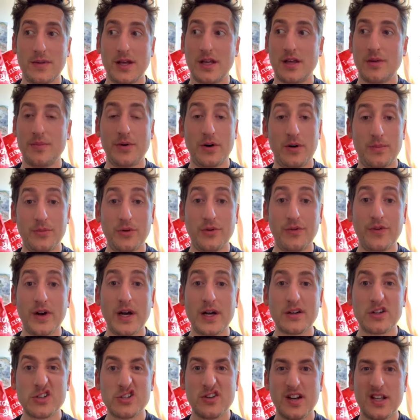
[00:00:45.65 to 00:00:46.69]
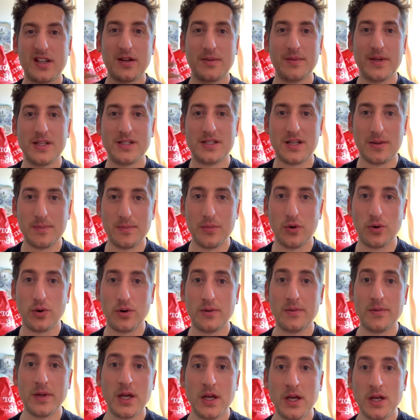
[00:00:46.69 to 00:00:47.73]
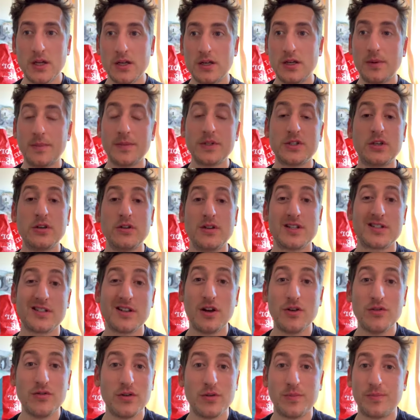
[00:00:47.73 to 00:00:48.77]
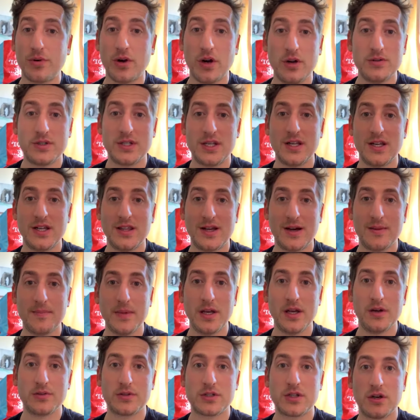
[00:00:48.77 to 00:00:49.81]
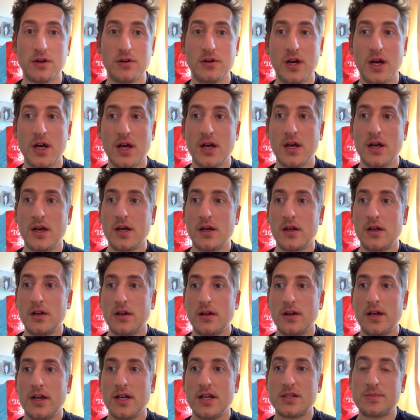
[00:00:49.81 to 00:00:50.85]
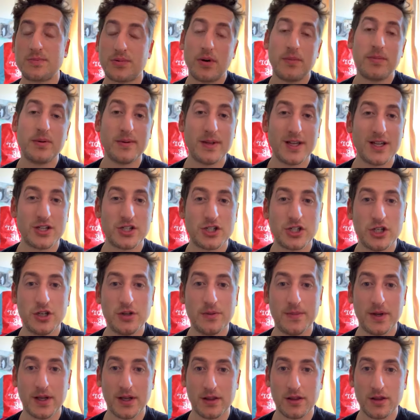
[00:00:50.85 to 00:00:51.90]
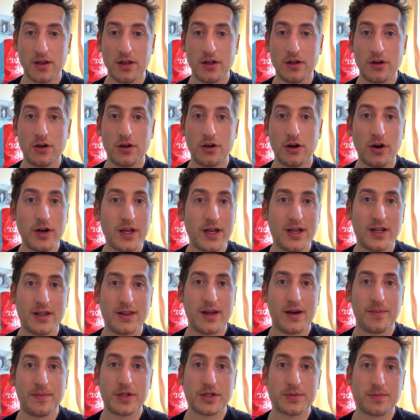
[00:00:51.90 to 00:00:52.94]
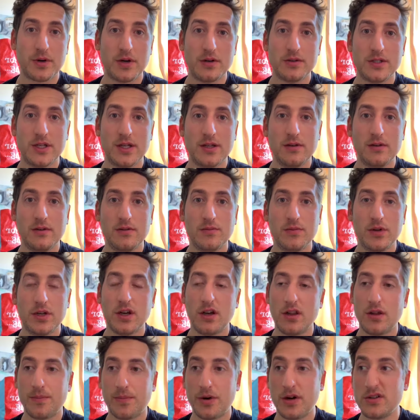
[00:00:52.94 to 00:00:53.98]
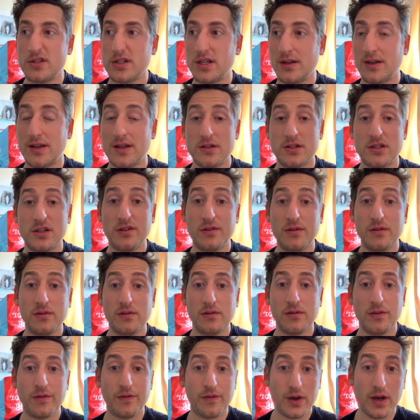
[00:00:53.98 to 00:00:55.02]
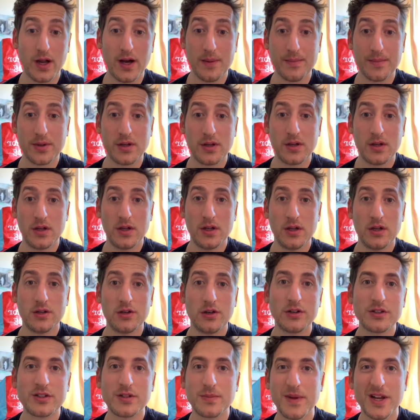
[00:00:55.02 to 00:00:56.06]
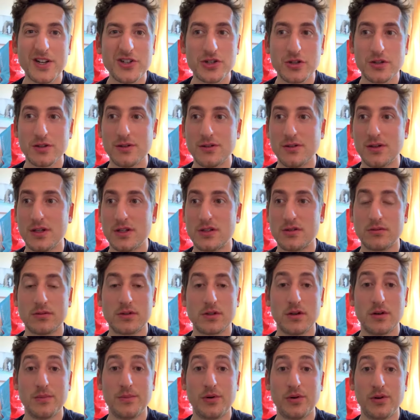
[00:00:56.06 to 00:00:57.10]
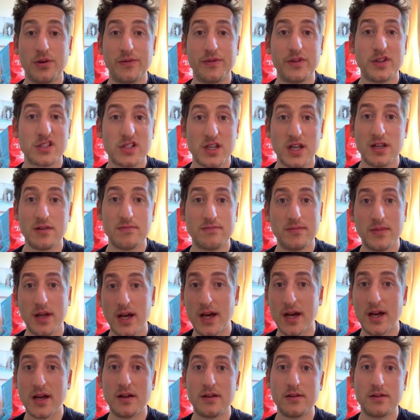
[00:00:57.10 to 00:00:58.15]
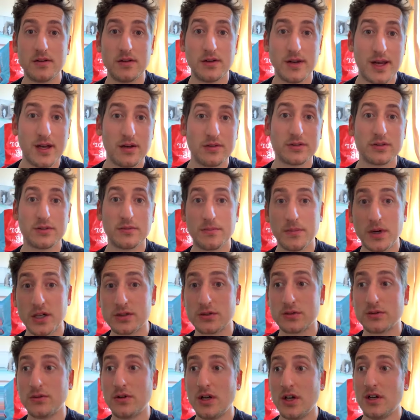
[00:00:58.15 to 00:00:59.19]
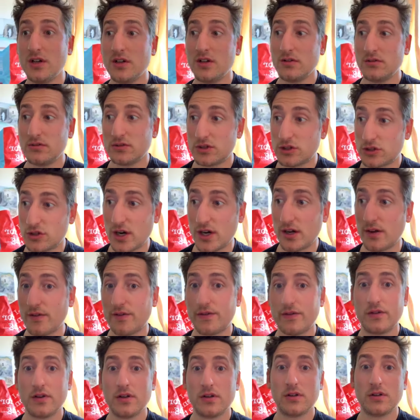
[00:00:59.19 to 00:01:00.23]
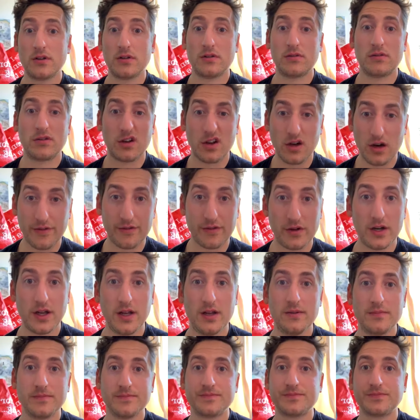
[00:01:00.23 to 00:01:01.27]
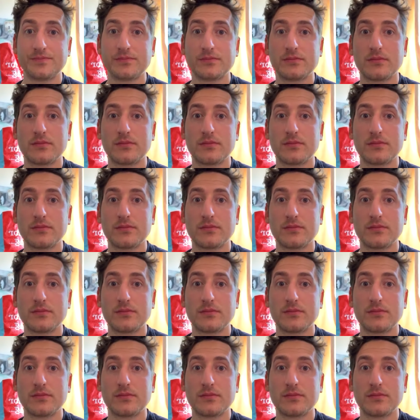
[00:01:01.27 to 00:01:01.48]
make you put on more fat, because you'll end up eating more. Number two, there's no real protein in that meal. So it's probably assuming that you're not eating that much protein. We know that protein keeps you full up. Not to mention, it's also important for your skin, hair, nails, muscle, strength, recovery,